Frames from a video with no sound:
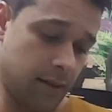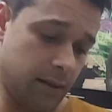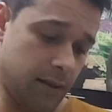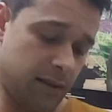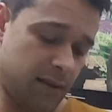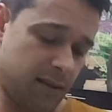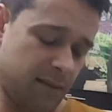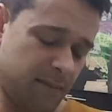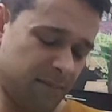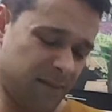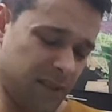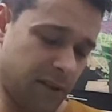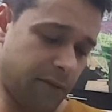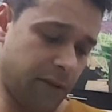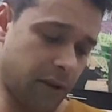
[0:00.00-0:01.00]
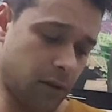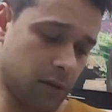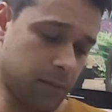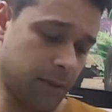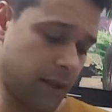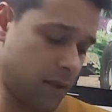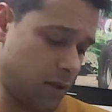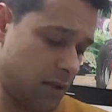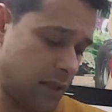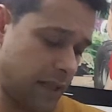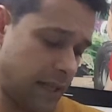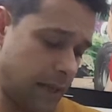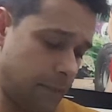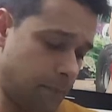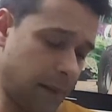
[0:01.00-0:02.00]
It's difficult because I
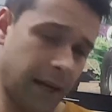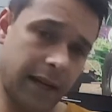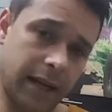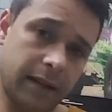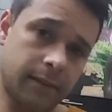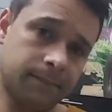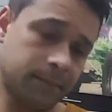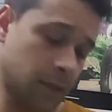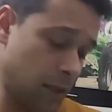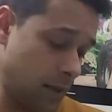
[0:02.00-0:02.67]
get pain,